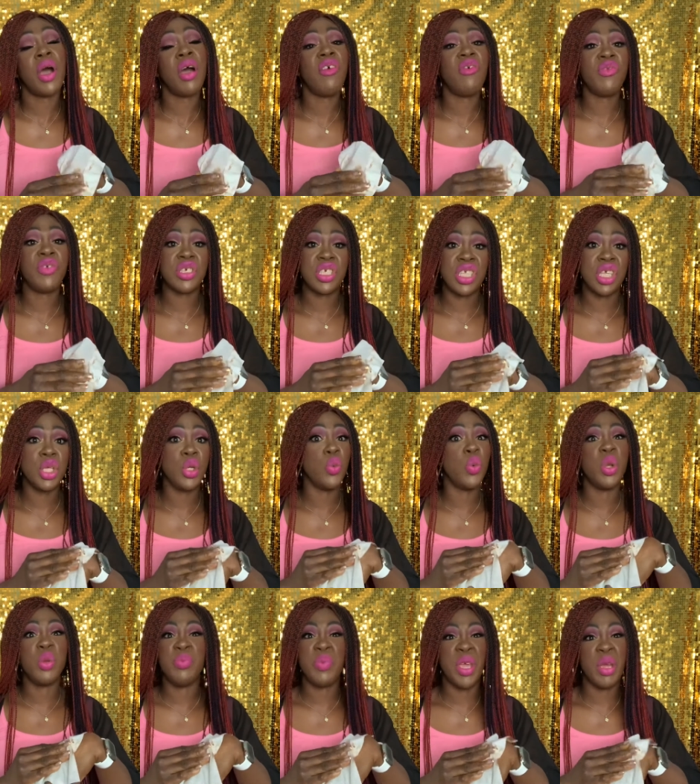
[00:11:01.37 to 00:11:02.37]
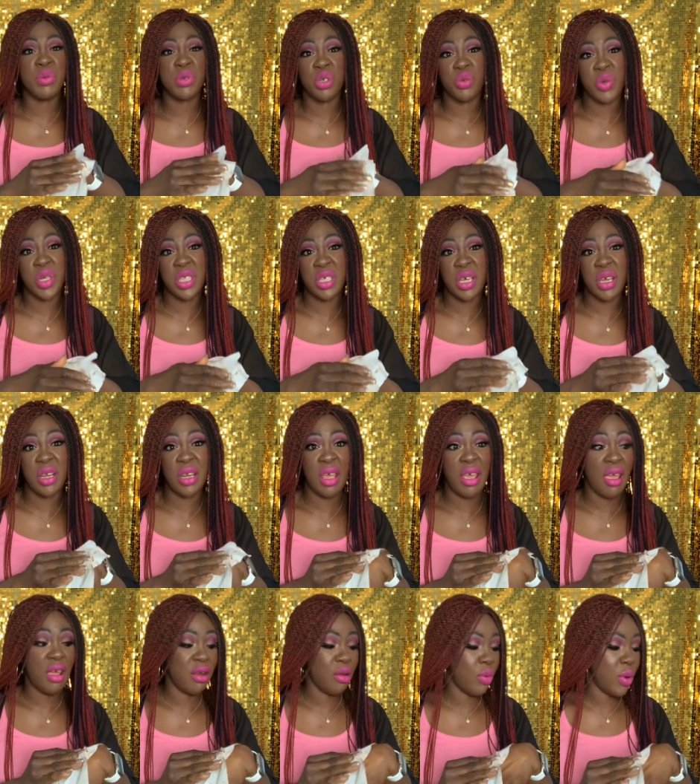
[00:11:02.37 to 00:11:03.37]
obviously you wouldn't be able to return it
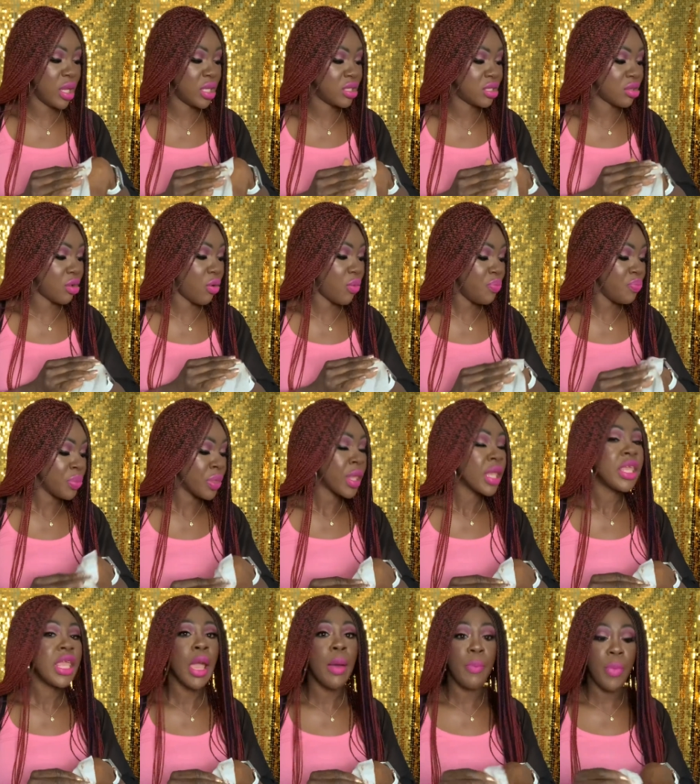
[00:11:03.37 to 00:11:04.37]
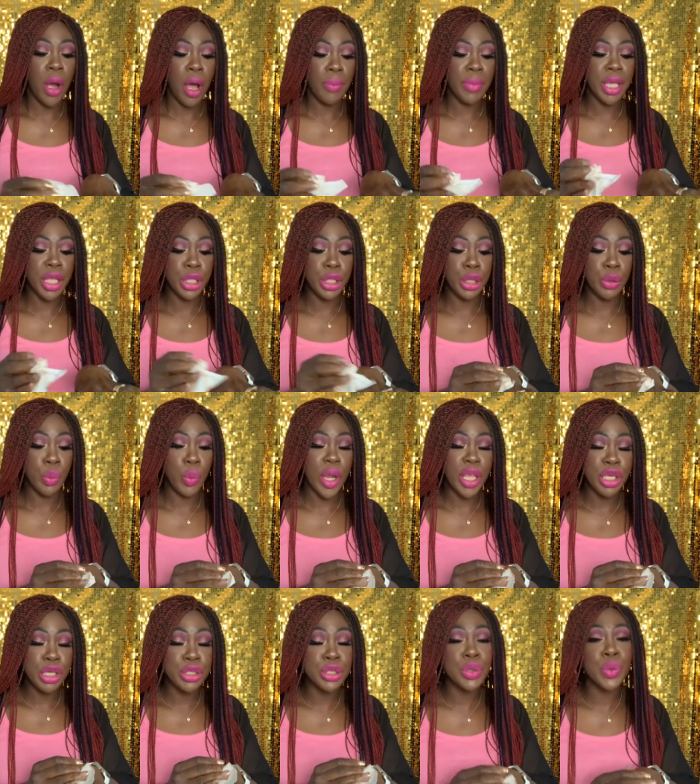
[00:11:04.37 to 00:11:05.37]
anyway, so yeah. But I mean, when
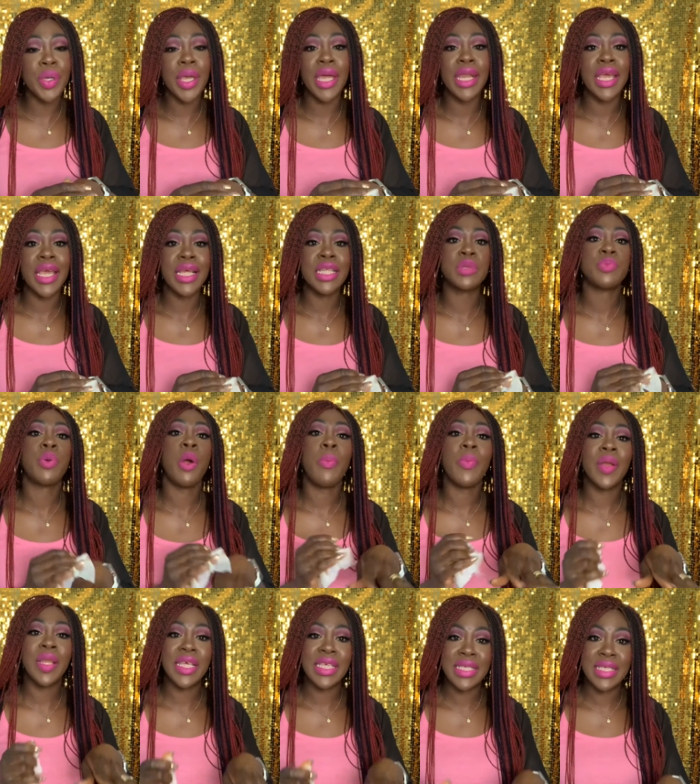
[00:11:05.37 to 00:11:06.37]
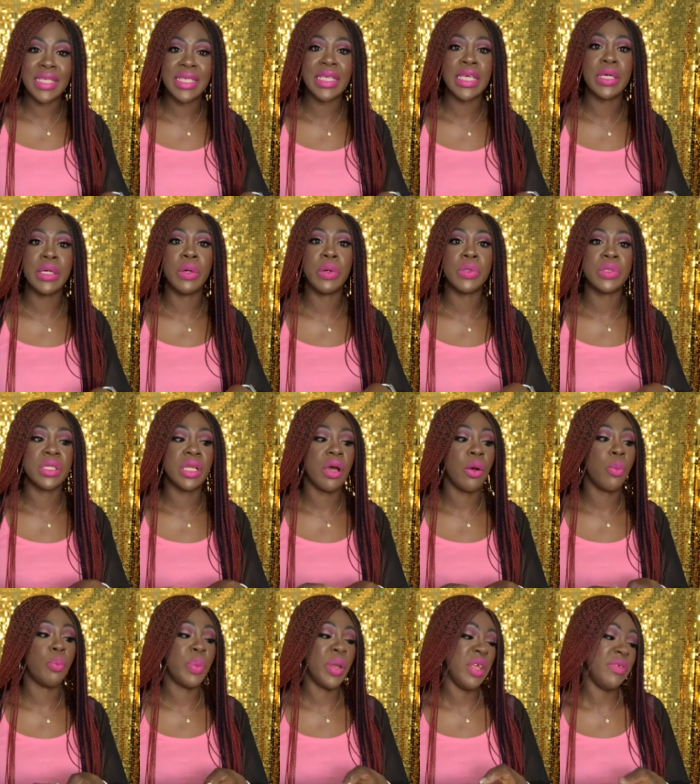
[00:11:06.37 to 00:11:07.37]
you do get it, it's properly sealed, and I
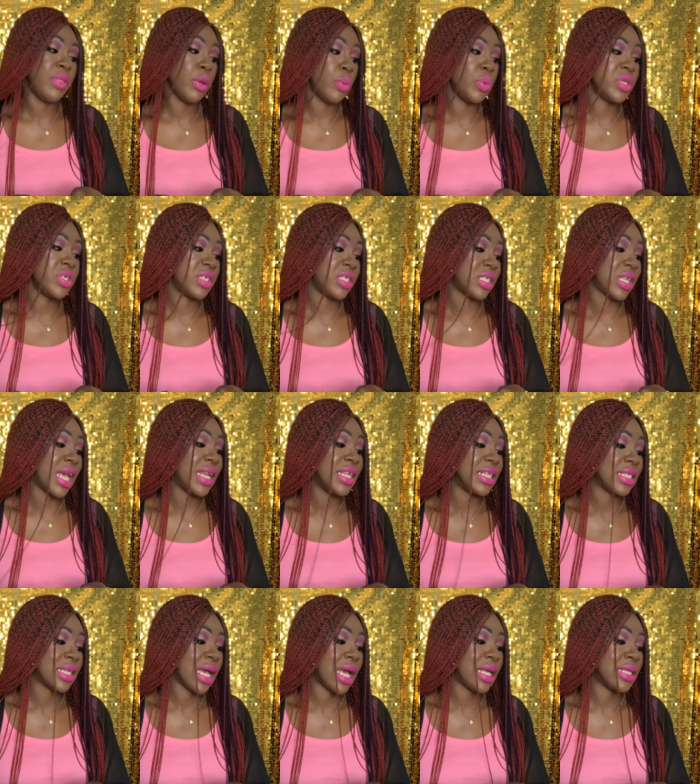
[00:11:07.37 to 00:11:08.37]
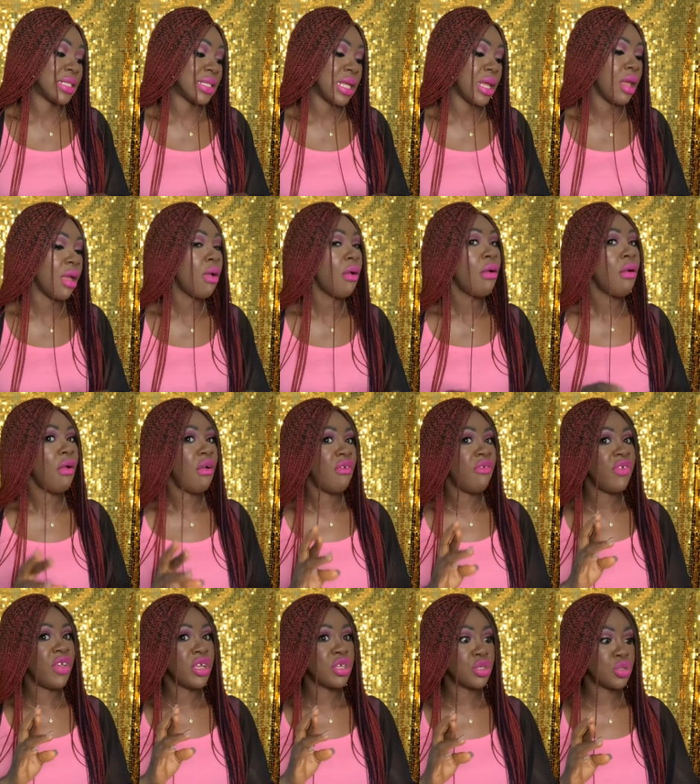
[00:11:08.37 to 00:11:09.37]
believe they would have sanitized it,
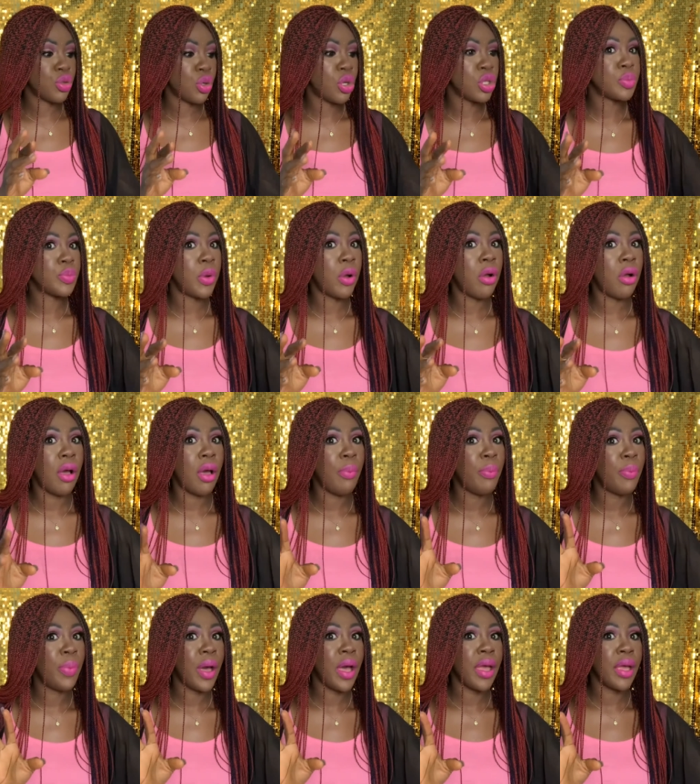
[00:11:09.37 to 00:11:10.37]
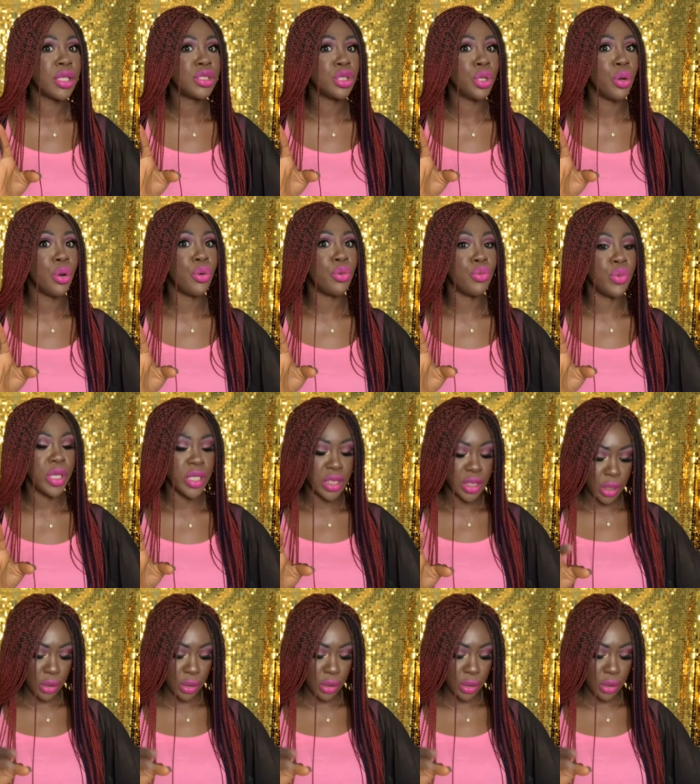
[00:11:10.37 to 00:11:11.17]
fingers crossed, but buy at your own risk,